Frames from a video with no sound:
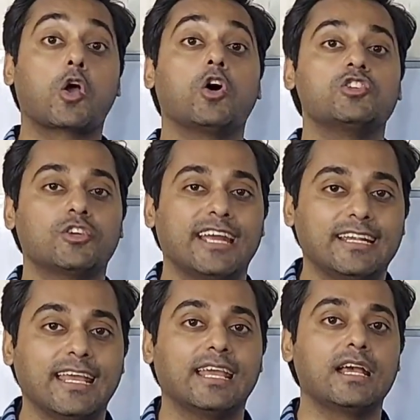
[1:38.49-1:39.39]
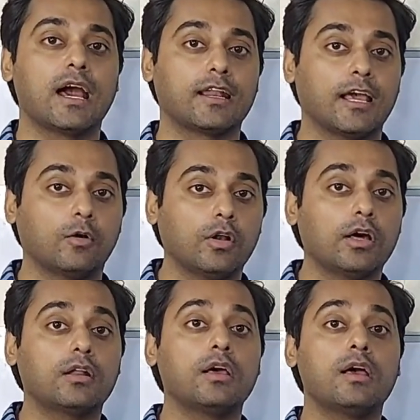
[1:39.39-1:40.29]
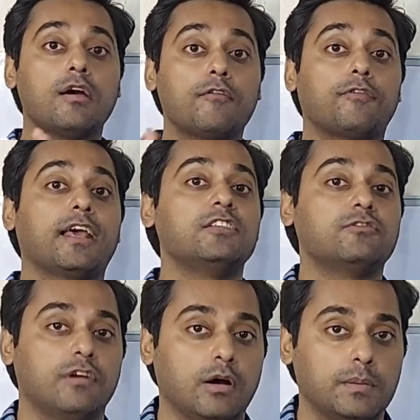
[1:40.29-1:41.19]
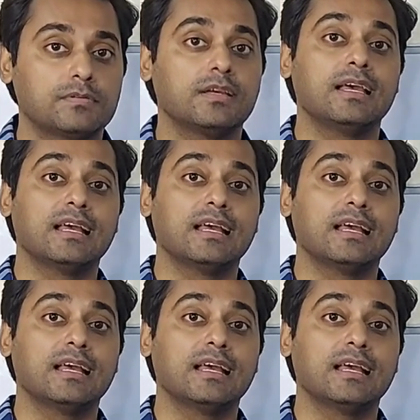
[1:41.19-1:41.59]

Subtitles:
conjugating regular French verbs,